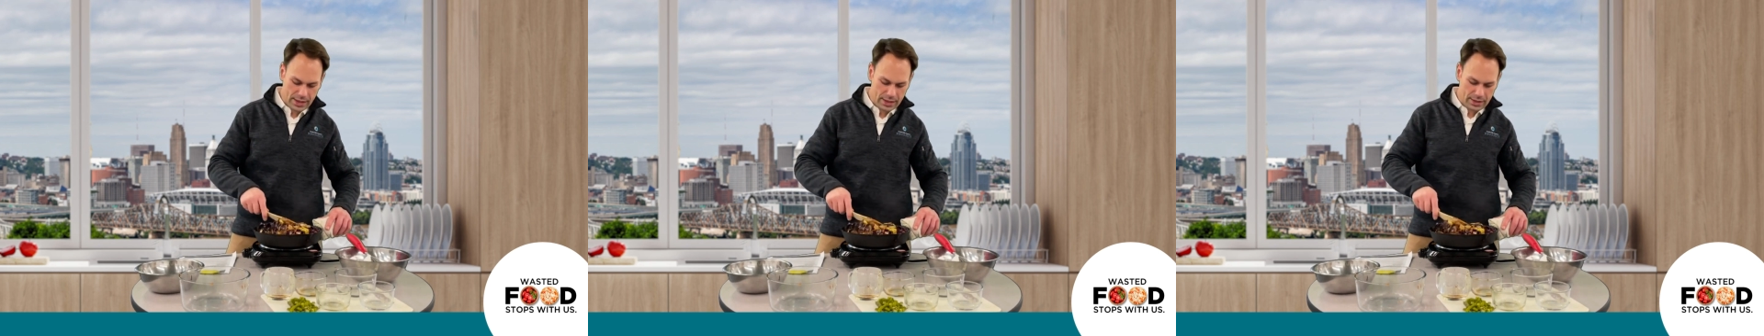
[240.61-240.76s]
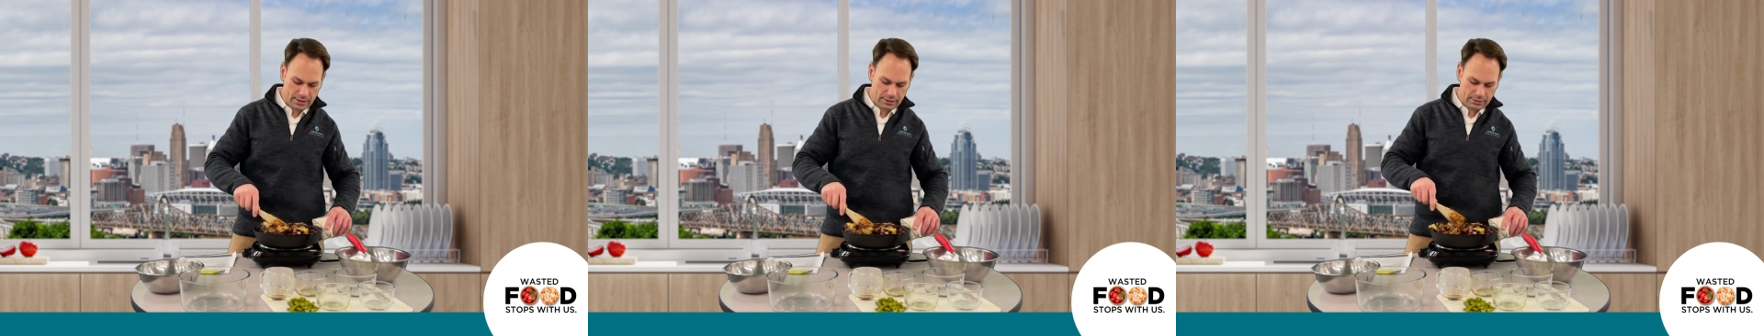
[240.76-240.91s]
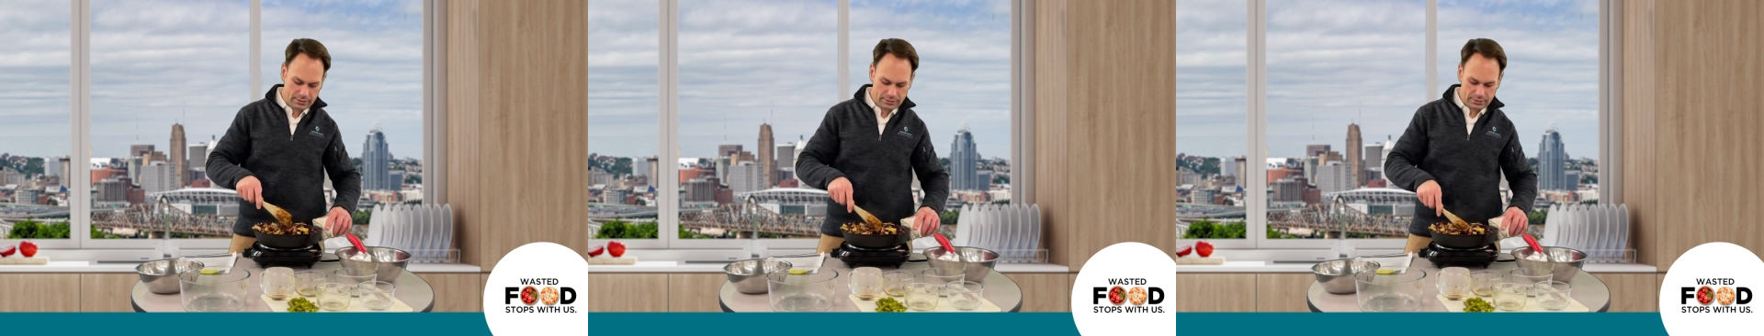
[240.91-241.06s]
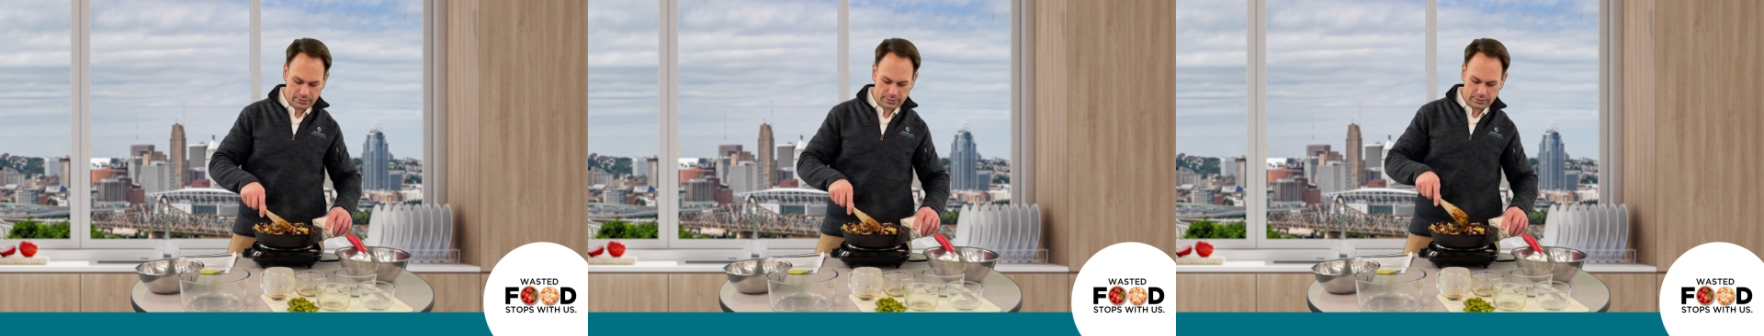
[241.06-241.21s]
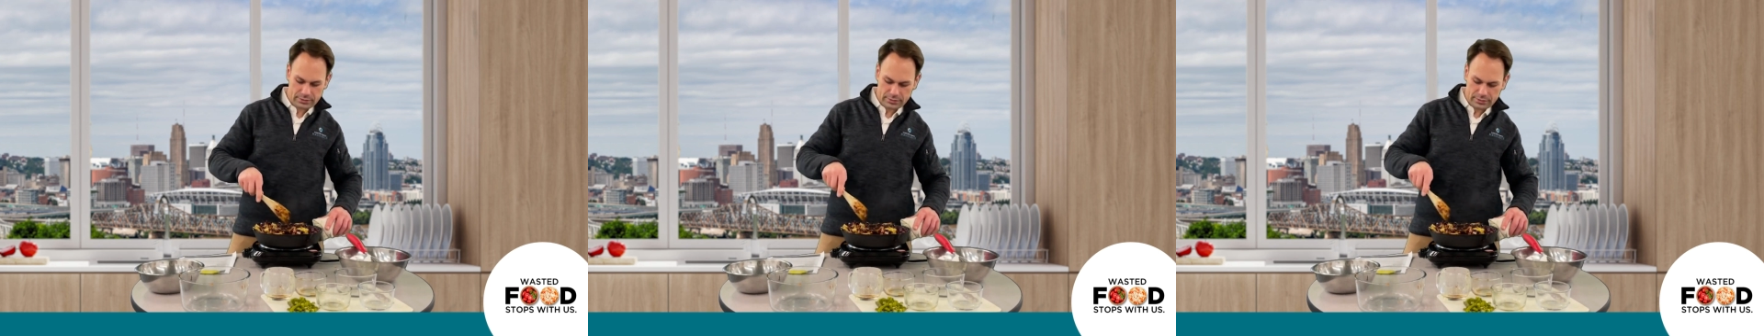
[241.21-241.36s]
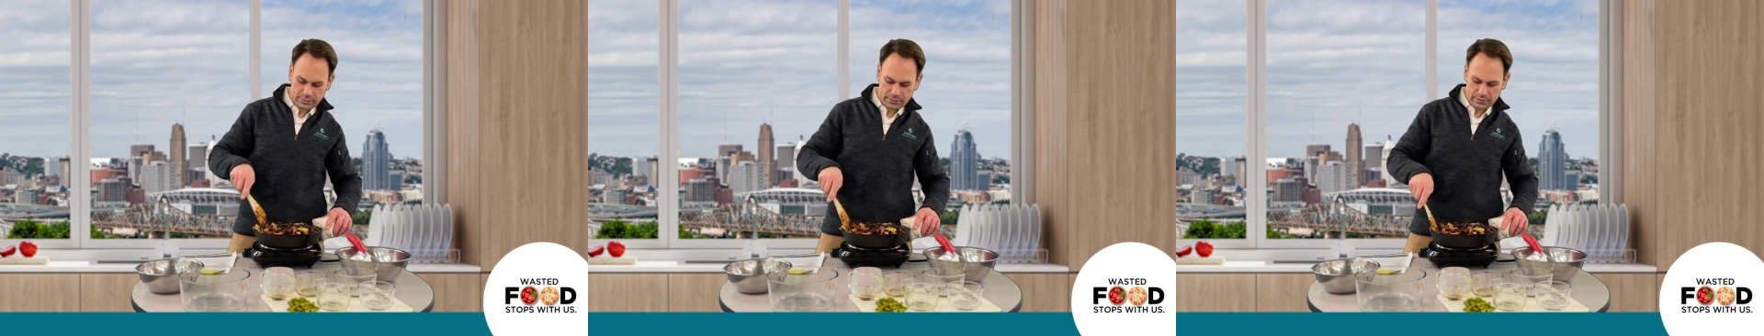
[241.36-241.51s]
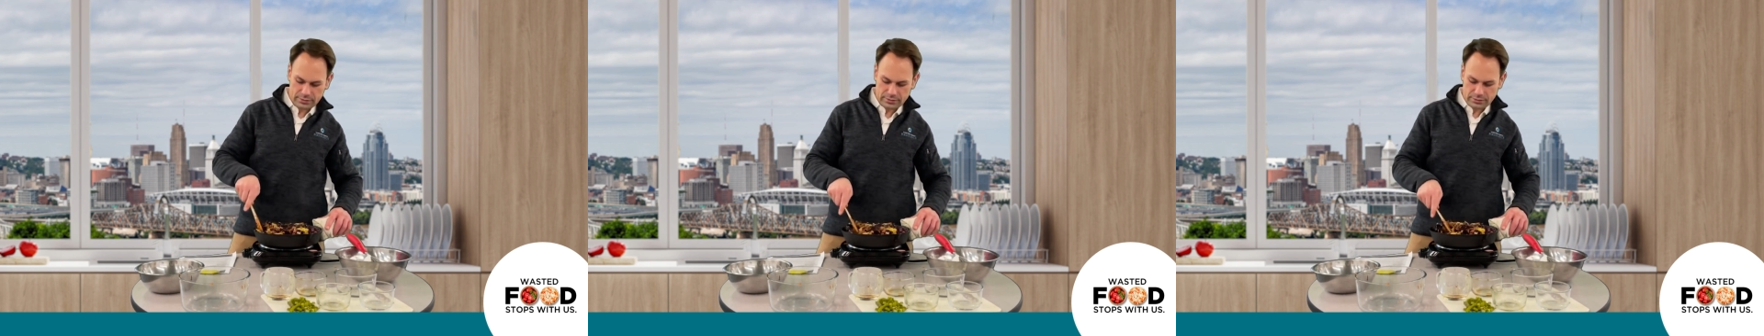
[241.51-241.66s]
of
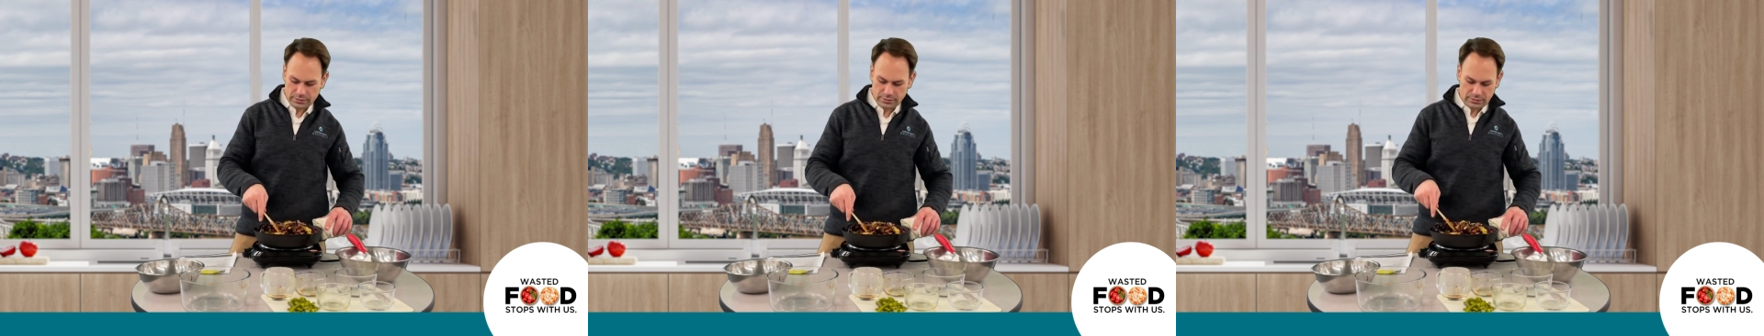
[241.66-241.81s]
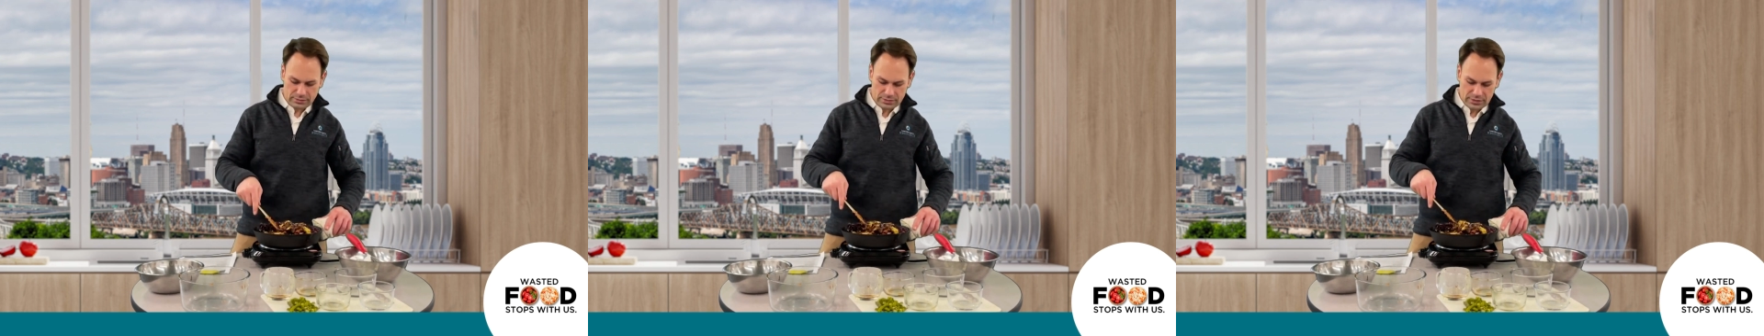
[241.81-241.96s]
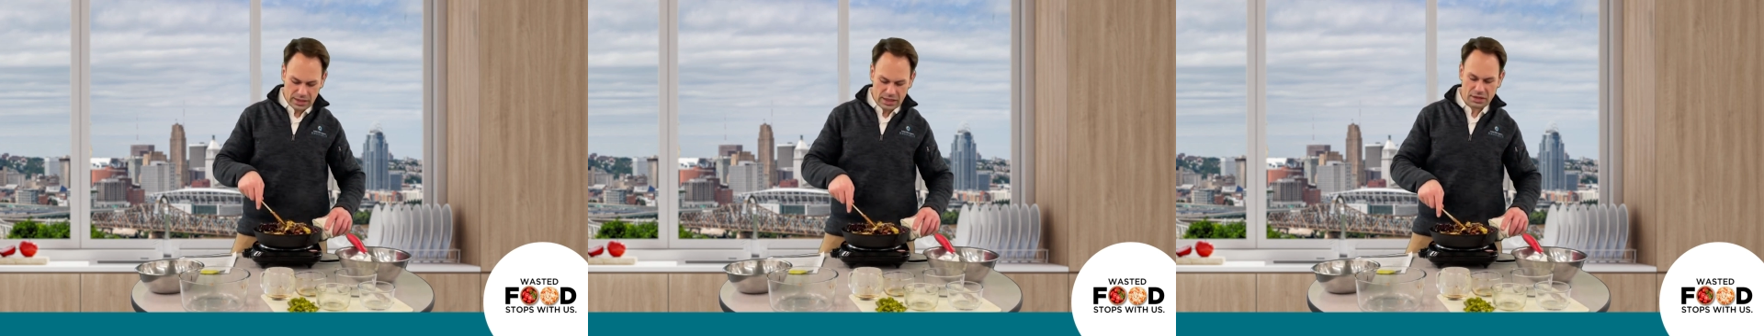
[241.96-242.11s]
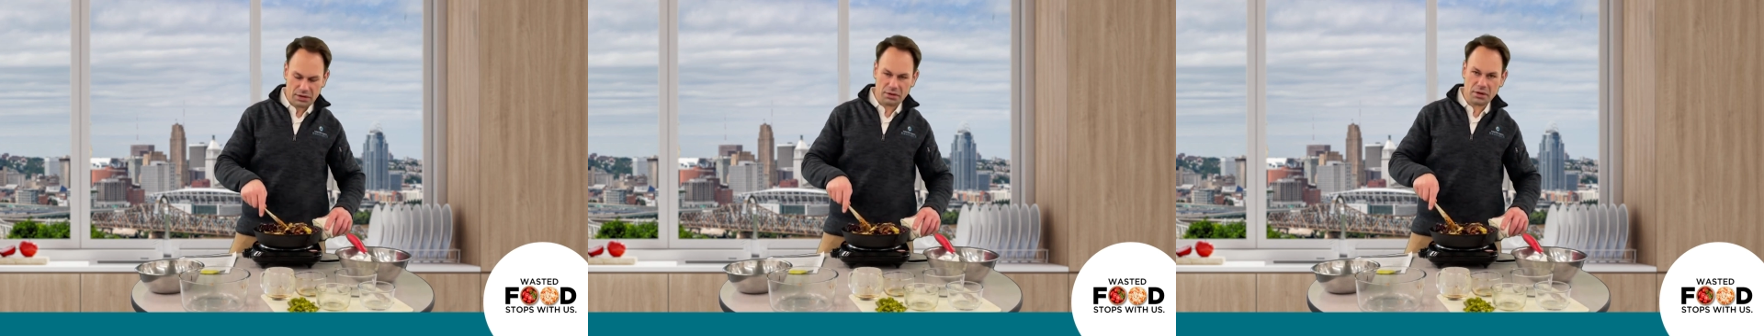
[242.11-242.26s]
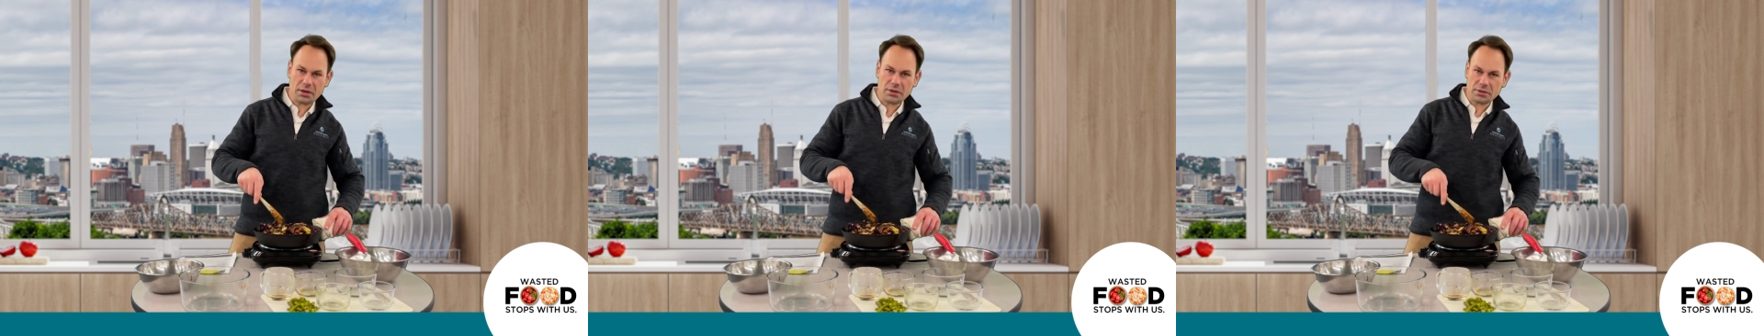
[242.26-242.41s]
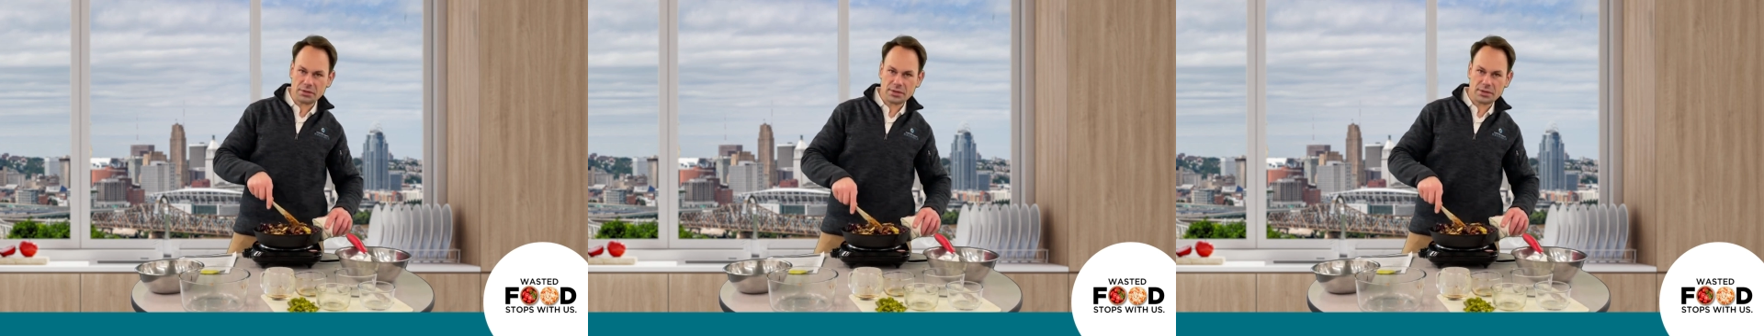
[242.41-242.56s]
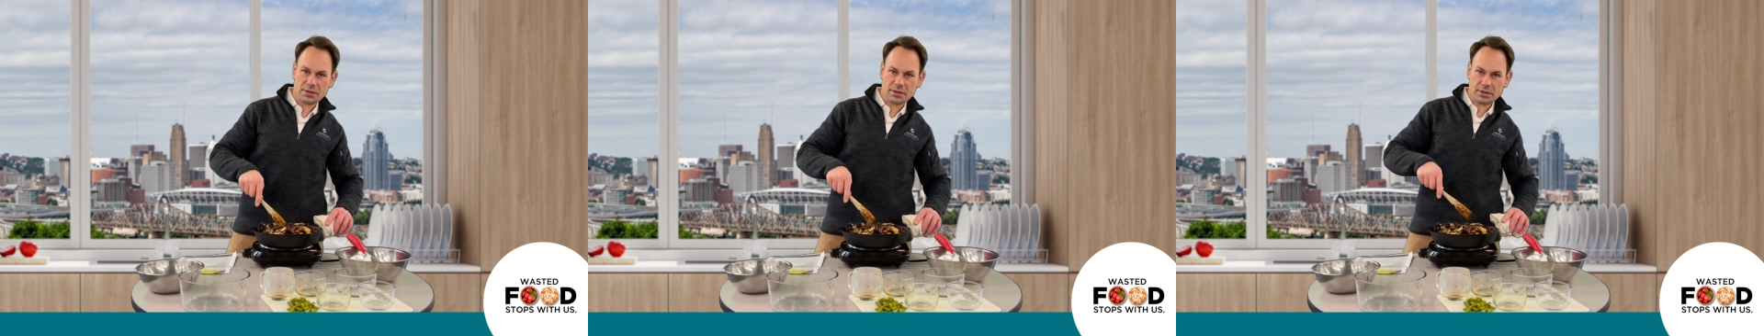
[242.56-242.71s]

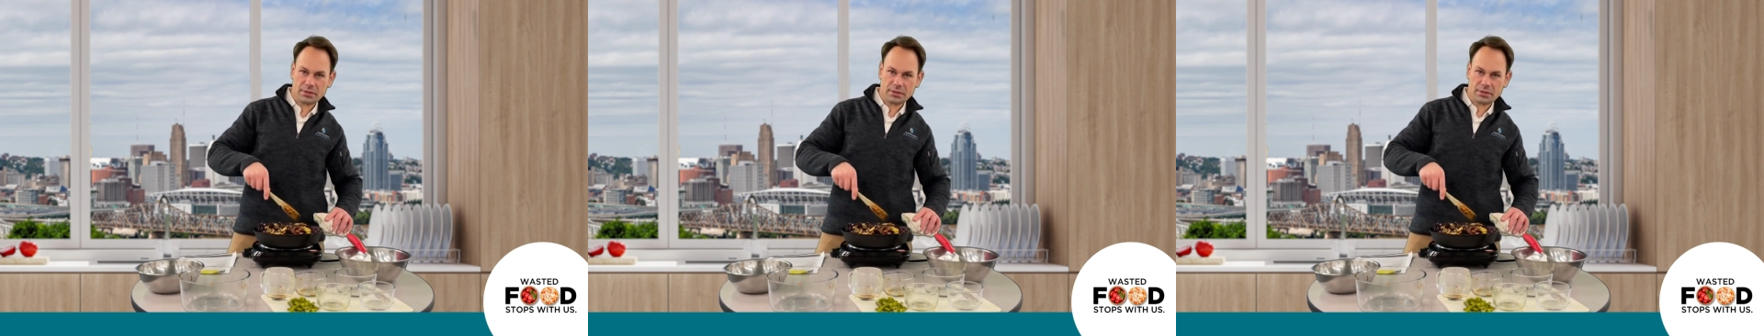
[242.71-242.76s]
gross.